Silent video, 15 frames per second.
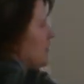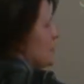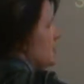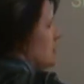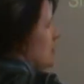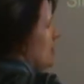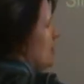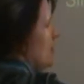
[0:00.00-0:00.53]

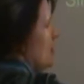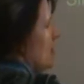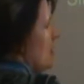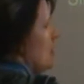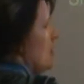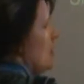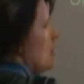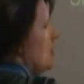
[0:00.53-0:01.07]
this one.
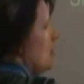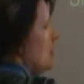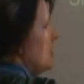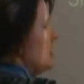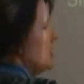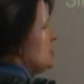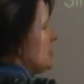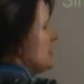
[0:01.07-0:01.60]
We
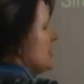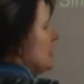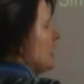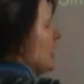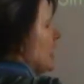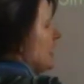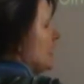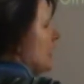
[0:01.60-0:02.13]
could just say
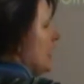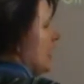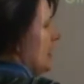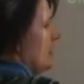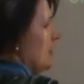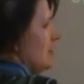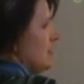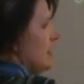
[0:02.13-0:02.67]
9 and
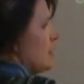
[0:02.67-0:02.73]
8.